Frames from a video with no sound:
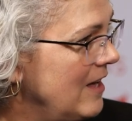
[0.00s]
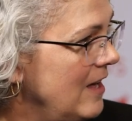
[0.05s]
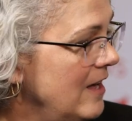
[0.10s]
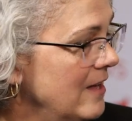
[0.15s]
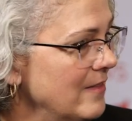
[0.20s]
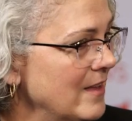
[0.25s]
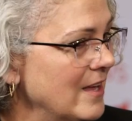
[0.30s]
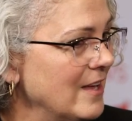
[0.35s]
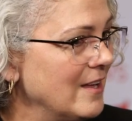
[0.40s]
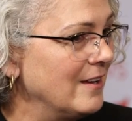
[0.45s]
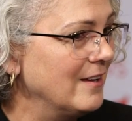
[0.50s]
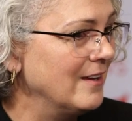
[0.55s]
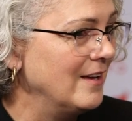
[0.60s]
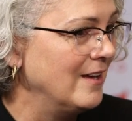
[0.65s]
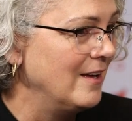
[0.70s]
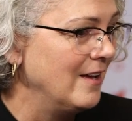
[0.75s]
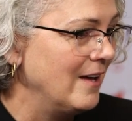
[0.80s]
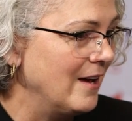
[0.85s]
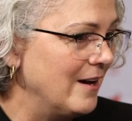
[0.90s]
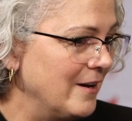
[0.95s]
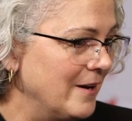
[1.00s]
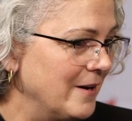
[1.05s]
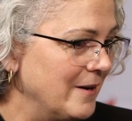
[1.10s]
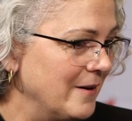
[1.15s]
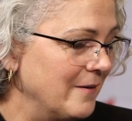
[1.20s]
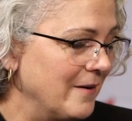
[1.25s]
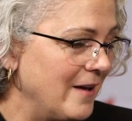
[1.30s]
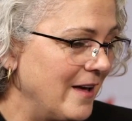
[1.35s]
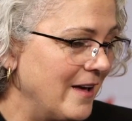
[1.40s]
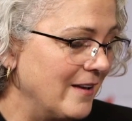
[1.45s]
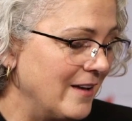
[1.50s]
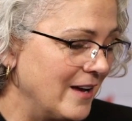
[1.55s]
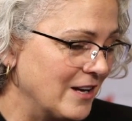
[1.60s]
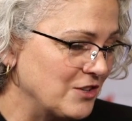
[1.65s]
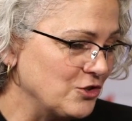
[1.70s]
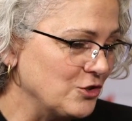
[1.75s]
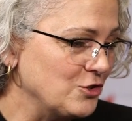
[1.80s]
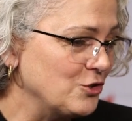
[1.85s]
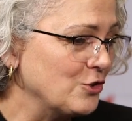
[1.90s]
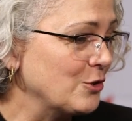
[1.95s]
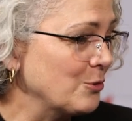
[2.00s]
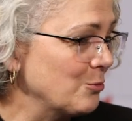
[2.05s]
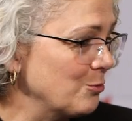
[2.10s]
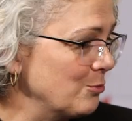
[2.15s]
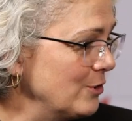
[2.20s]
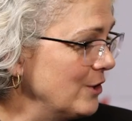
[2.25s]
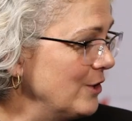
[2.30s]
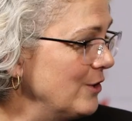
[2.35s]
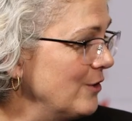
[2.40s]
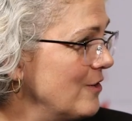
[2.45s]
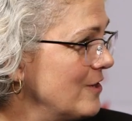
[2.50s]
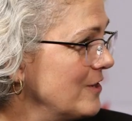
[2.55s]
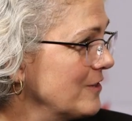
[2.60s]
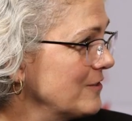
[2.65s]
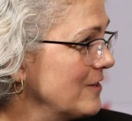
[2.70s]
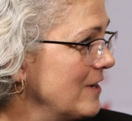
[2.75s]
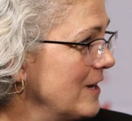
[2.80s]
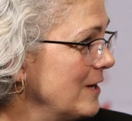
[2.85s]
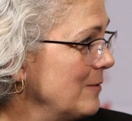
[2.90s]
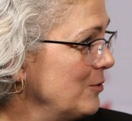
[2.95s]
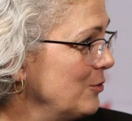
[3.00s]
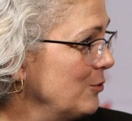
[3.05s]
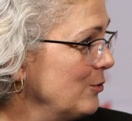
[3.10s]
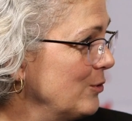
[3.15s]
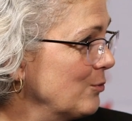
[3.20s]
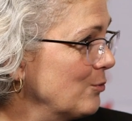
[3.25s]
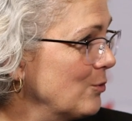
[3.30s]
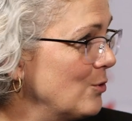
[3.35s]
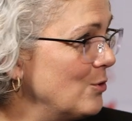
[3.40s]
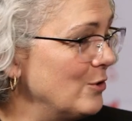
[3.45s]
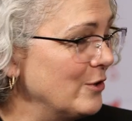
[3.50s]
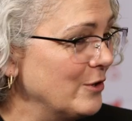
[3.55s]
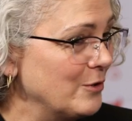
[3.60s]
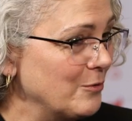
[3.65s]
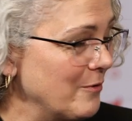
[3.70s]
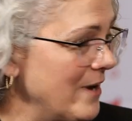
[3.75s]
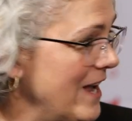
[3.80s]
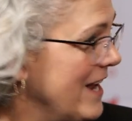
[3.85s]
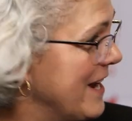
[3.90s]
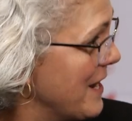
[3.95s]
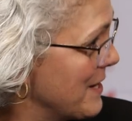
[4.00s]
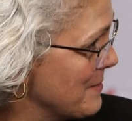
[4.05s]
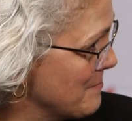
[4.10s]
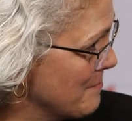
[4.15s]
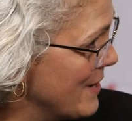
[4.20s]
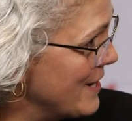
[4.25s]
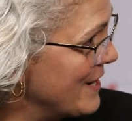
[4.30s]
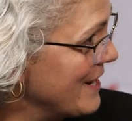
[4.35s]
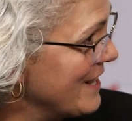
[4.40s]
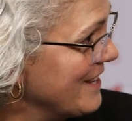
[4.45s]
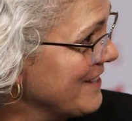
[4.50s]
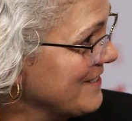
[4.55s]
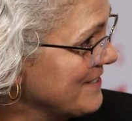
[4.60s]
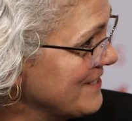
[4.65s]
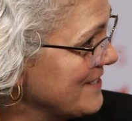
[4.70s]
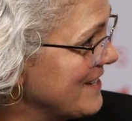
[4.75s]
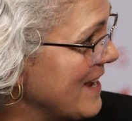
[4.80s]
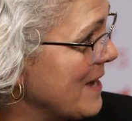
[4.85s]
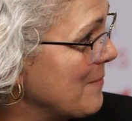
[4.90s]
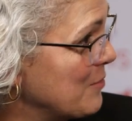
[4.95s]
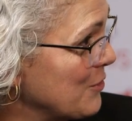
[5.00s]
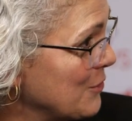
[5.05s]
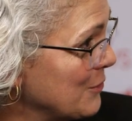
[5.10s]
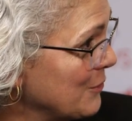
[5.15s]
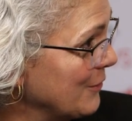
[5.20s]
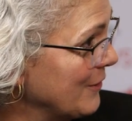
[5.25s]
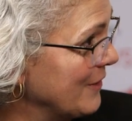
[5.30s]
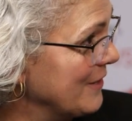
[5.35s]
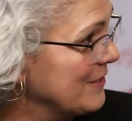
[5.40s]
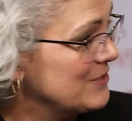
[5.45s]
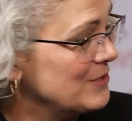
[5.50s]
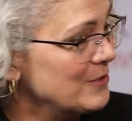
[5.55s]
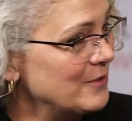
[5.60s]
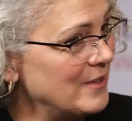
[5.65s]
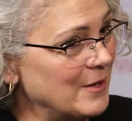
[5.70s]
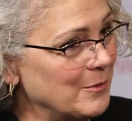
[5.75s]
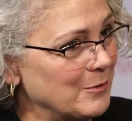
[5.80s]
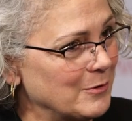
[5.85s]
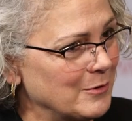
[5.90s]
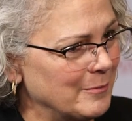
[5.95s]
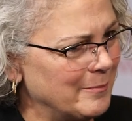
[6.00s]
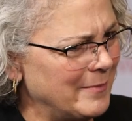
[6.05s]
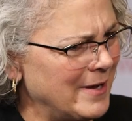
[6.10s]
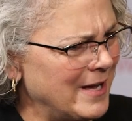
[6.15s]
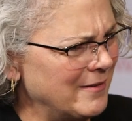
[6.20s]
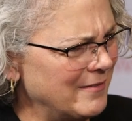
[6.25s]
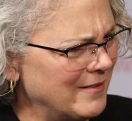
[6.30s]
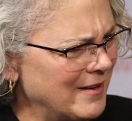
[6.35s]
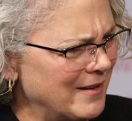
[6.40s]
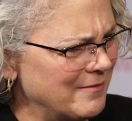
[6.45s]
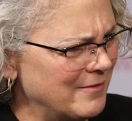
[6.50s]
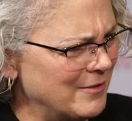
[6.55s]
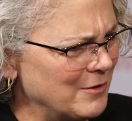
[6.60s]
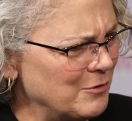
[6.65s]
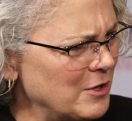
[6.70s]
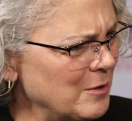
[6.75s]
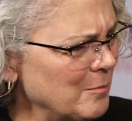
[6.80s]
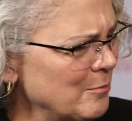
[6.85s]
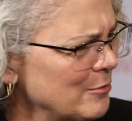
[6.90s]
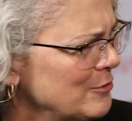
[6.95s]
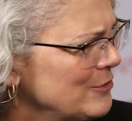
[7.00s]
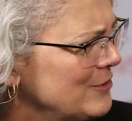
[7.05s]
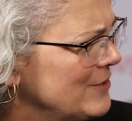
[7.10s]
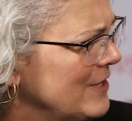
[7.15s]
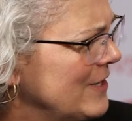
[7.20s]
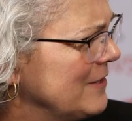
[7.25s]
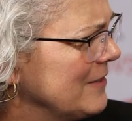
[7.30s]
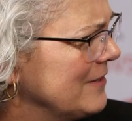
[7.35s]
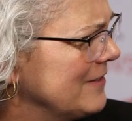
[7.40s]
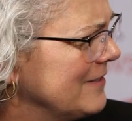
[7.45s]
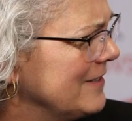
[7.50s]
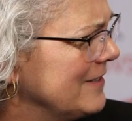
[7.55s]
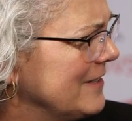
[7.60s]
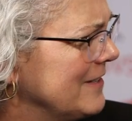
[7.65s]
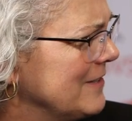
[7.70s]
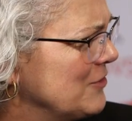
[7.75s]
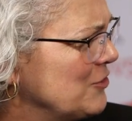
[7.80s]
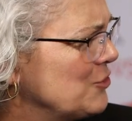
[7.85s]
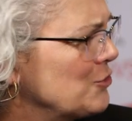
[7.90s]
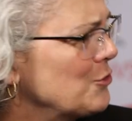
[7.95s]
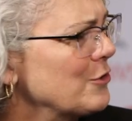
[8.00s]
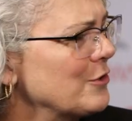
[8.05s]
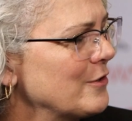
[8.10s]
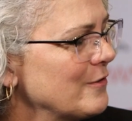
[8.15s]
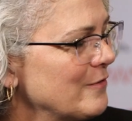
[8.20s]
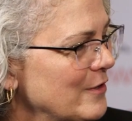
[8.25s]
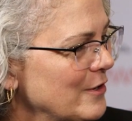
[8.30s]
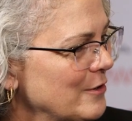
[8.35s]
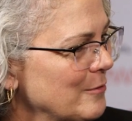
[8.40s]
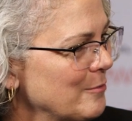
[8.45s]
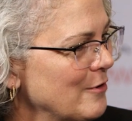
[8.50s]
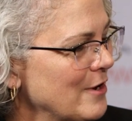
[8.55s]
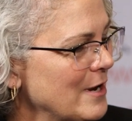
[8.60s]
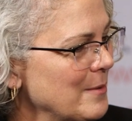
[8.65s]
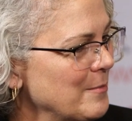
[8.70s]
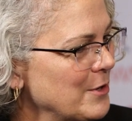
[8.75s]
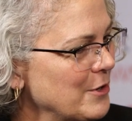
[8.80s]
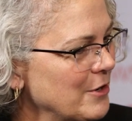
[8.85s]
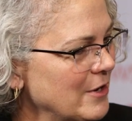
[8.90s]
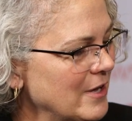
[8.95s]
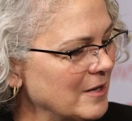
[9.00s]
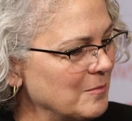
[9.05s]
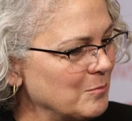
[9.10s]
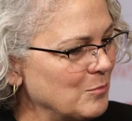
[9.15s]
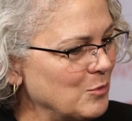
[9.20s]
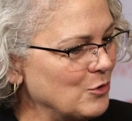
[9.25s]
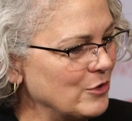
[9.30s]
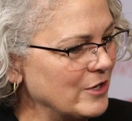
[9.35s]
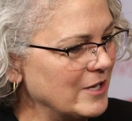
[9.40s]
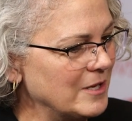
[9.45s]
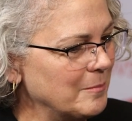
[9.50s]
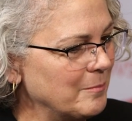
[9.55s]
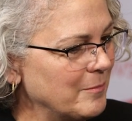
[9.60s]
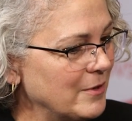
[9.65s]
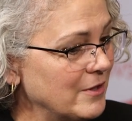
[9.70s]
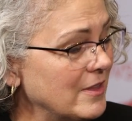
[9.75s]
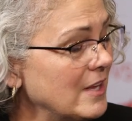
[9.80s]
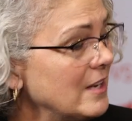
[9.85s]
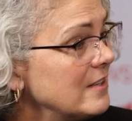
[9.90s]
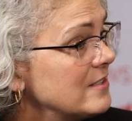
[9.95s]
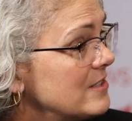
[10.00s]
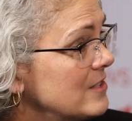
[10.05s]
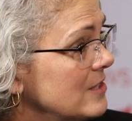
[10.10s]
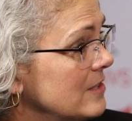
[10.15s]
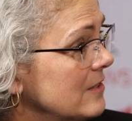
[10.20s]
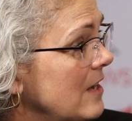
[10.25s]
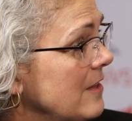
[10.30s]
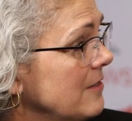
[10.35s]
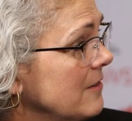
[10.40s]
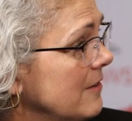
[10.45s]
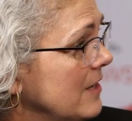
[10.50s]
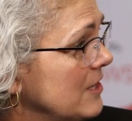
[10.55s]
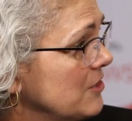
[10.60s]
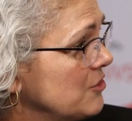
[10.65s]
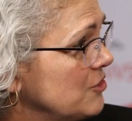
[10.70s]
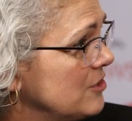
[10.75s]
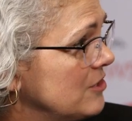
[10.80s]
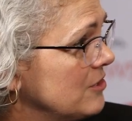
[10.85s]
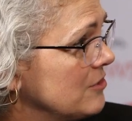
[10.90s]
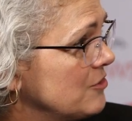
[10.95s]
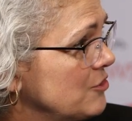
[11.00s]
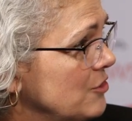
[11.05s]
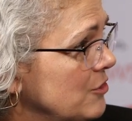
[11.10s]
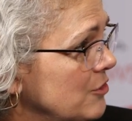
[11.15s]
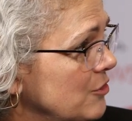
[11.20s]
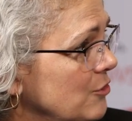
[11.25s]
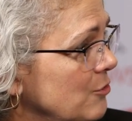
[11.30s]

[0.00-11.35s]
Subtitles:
And they actually took a really long time to enroll and ran out of money and stopped early, so they were about 30% short of their primary endpoint. But they nonetheless still showed